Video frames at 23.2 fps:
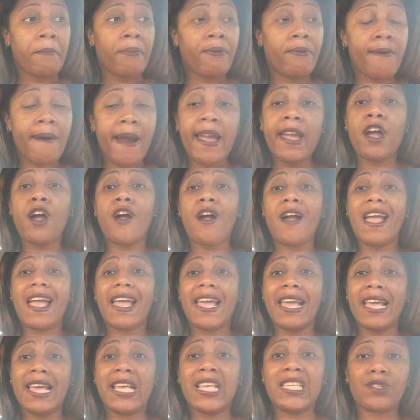Prayer
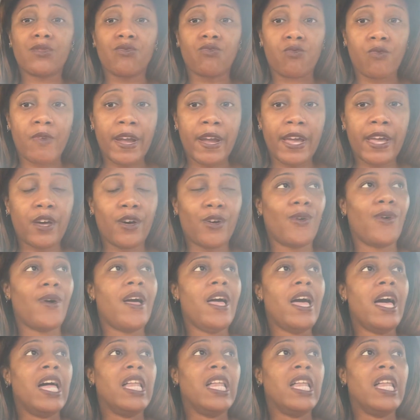is real.